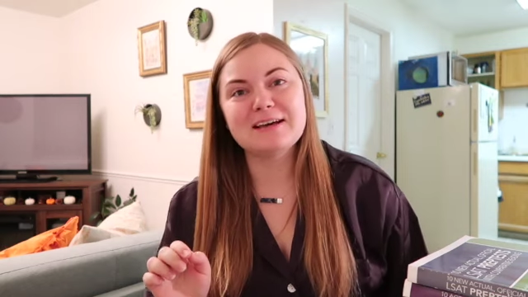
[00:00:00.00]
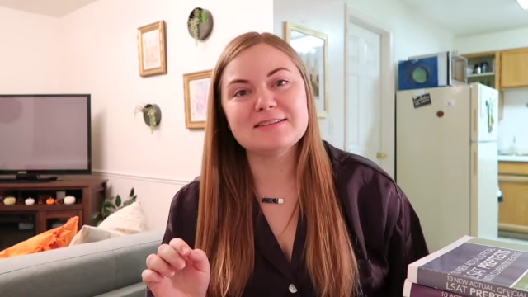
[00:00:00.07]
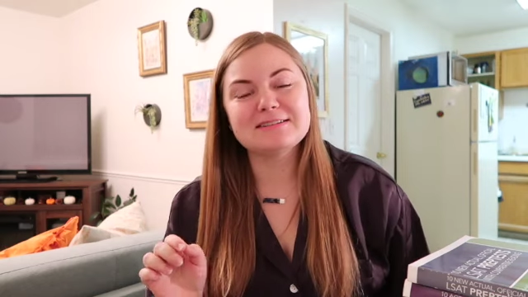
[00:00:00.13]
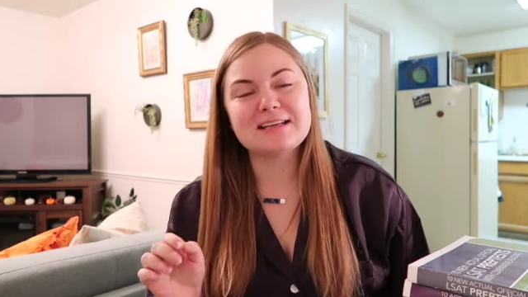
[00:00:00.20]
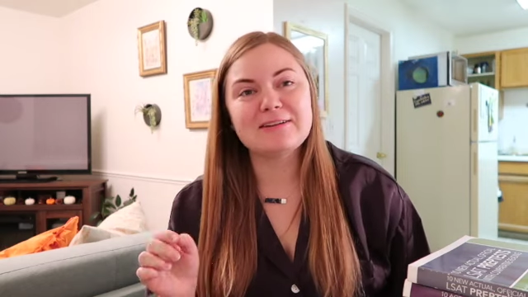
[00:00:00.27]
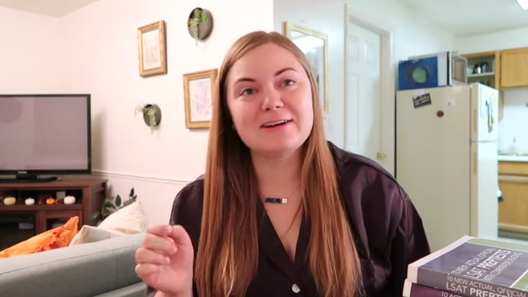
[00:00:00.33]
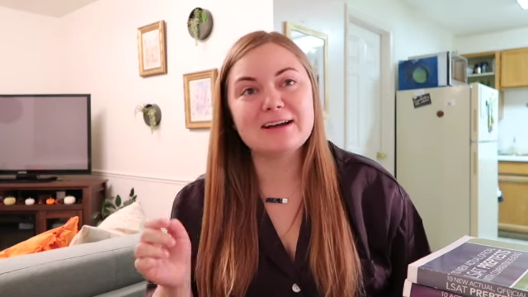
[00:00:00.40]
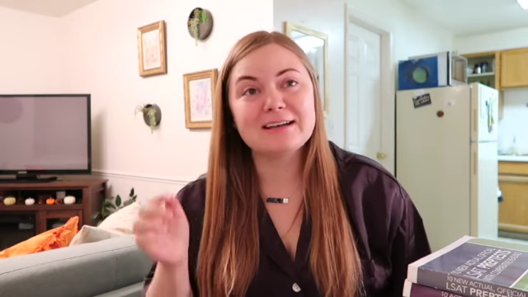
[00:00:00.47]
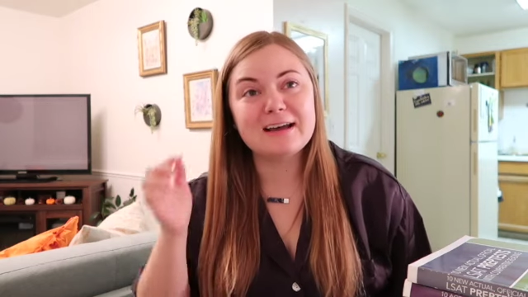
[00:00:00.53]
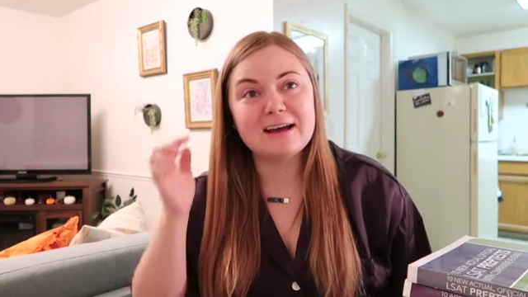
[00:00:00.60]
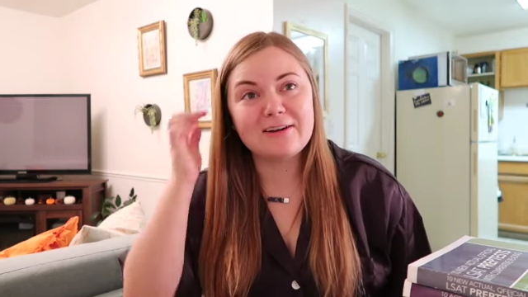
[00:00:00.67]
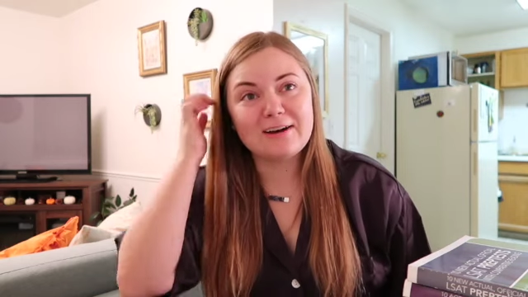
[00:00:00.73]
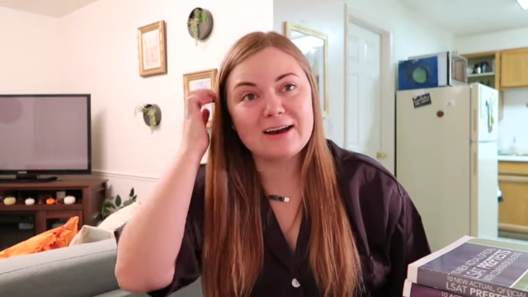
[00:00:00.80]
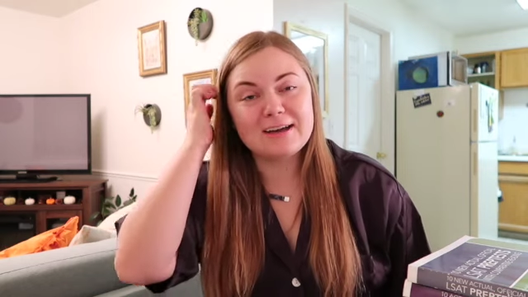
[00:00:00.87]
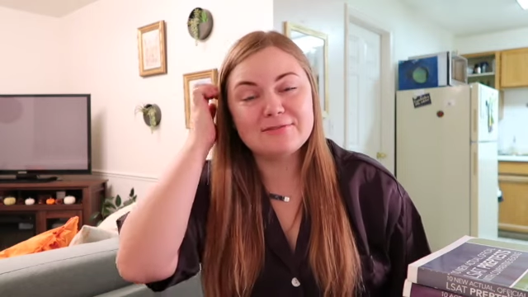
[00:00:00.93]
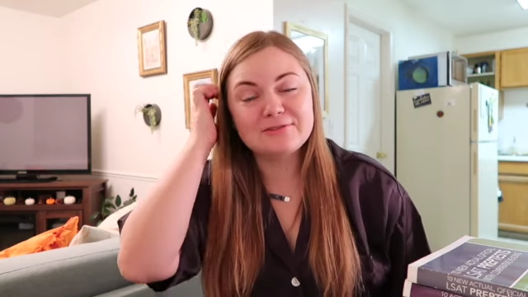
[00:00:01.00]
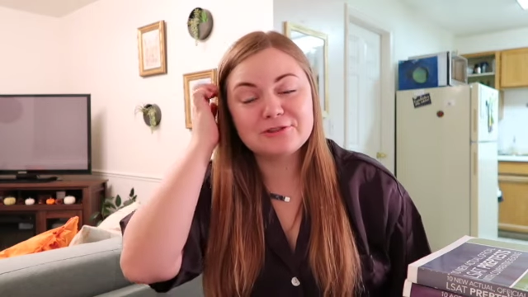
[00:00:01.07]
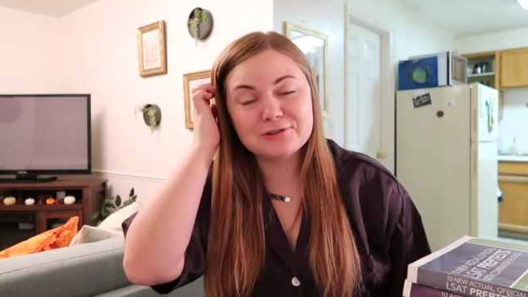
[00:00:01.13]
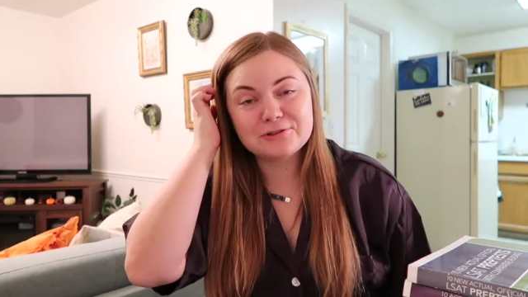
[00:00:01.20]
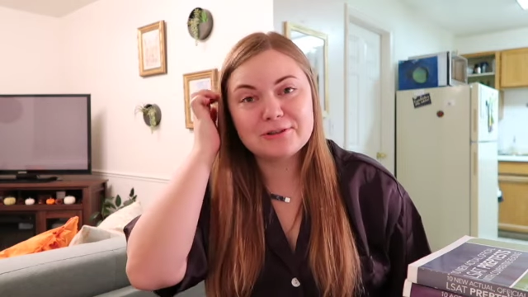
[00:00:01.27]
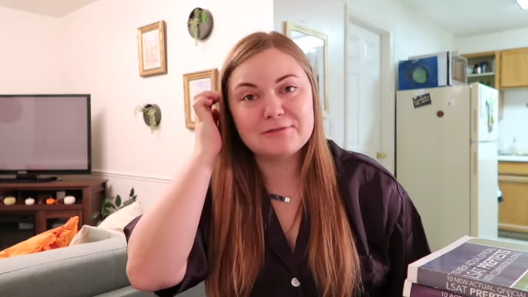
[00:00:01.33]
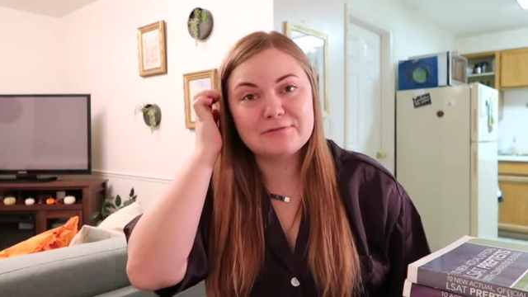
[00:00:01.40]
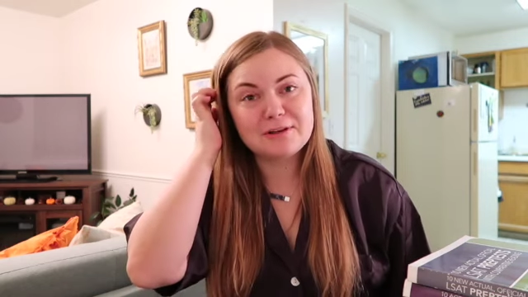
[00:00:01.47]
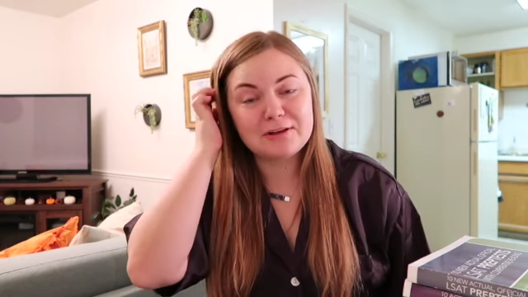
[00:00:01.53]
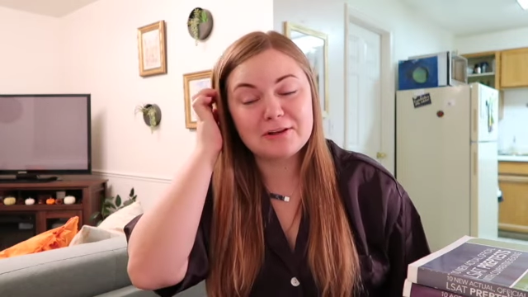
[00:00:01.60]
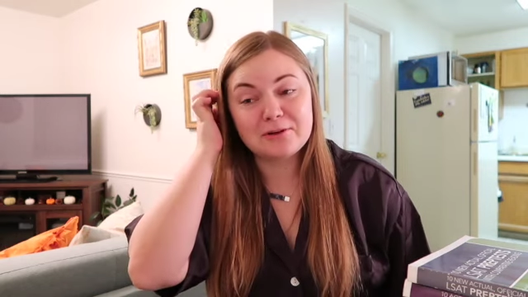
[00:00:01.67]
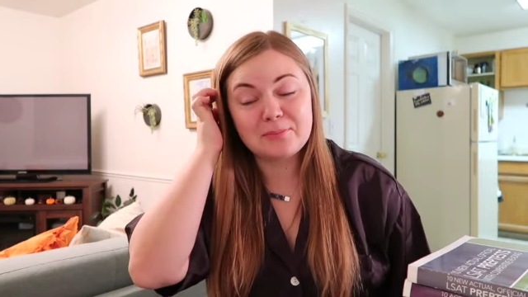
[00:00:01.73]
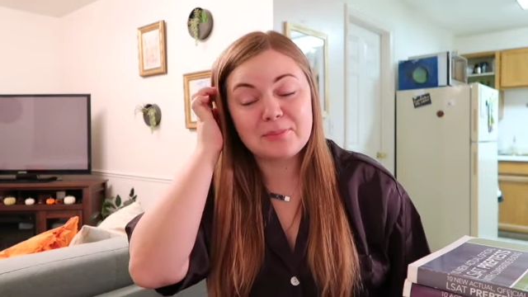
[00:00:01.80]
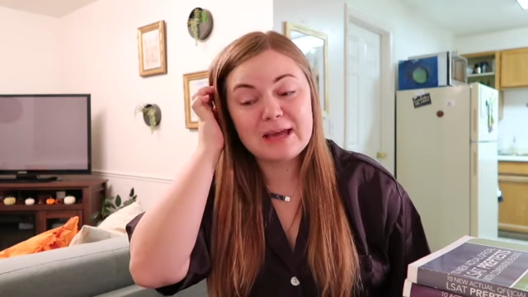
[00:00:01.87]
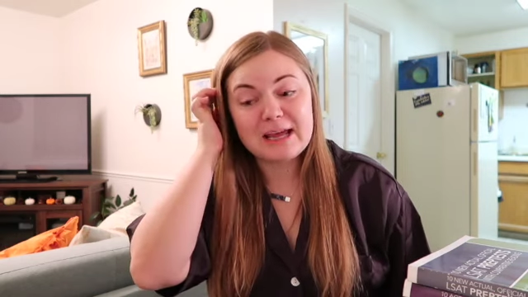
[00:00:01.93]
LSAT right now, I have truly felt
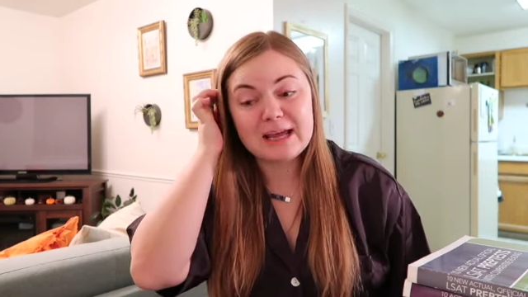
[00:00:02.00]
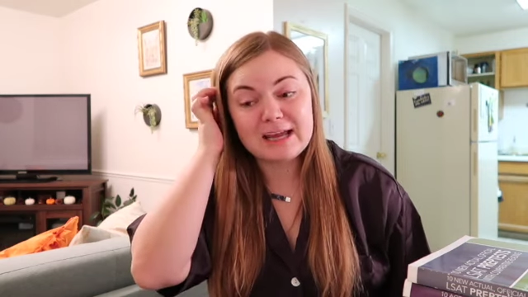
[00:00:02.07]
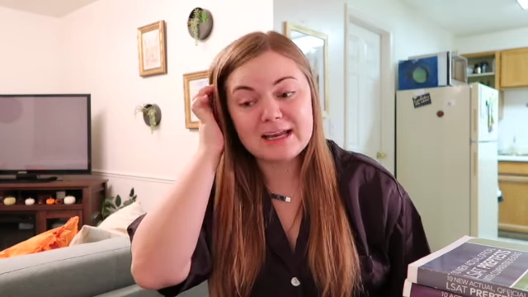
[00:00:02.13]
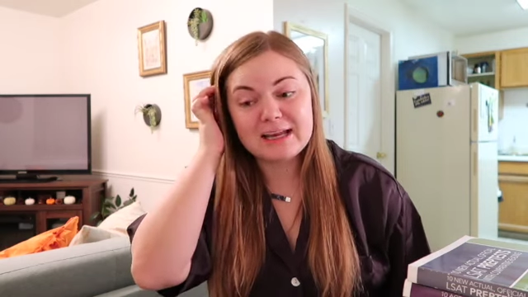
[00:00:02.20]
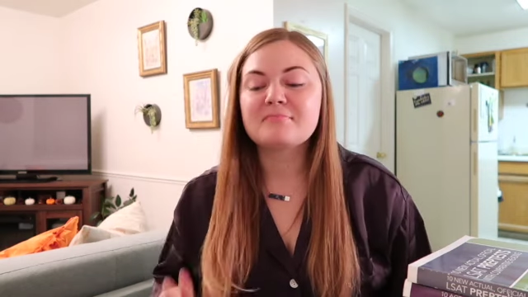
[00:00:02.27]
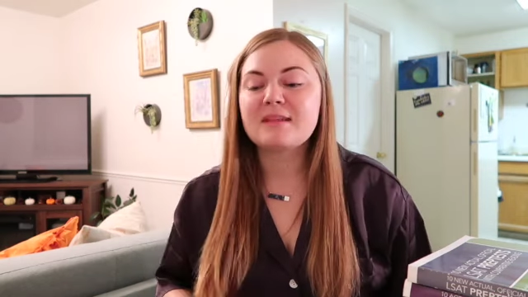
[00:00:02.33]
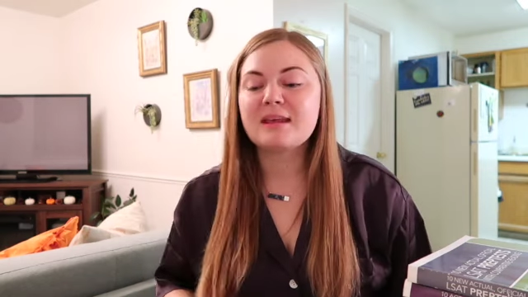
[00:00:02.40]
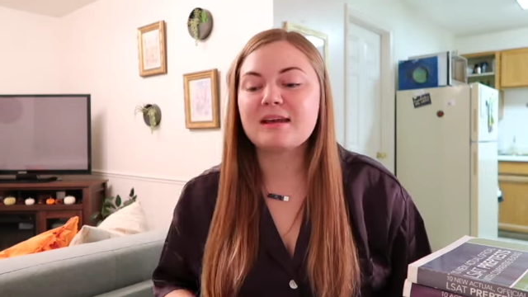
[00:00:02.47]
your pain.